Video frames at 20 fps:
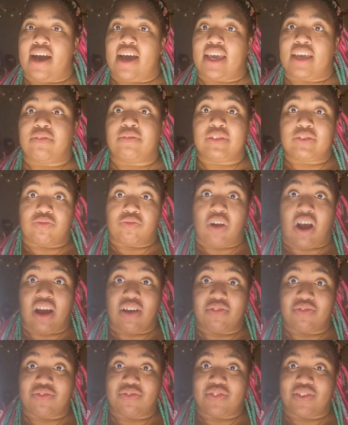It was
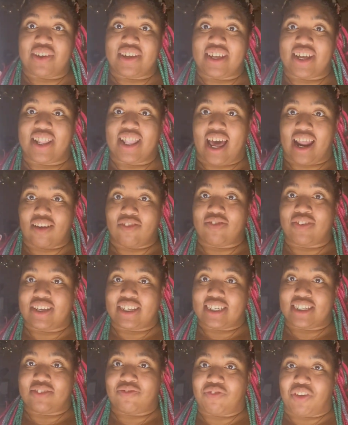rough. A lot of
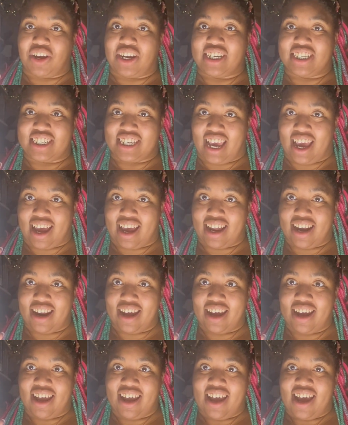it's very sad.
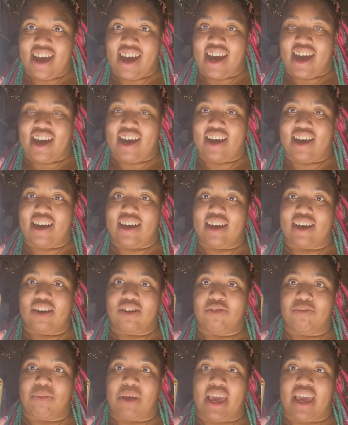
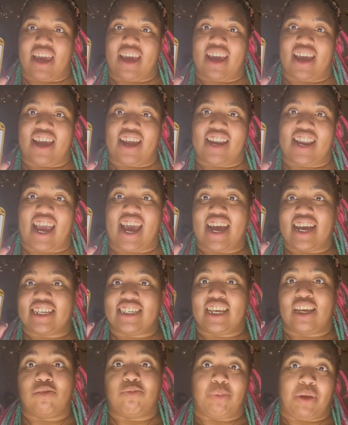And as
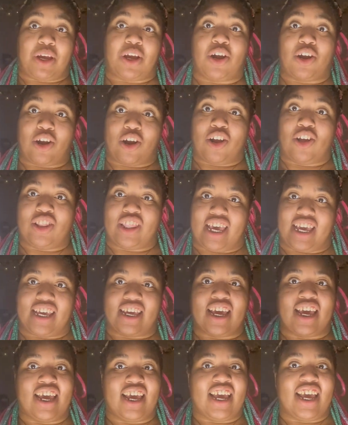a bigger girl,
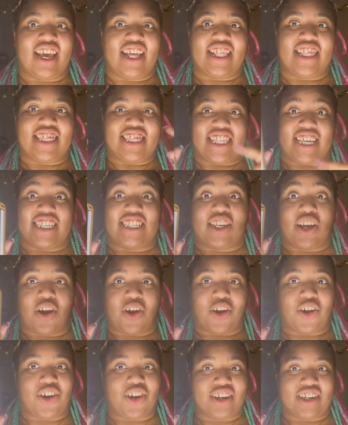like, this
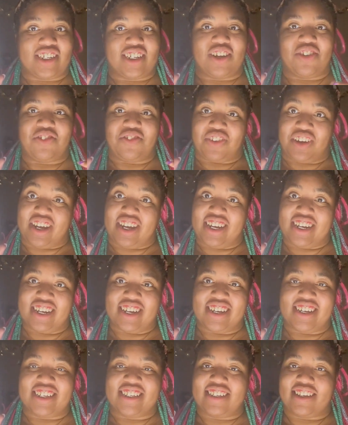hurt to read,
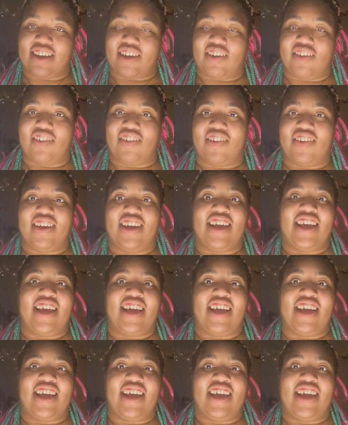so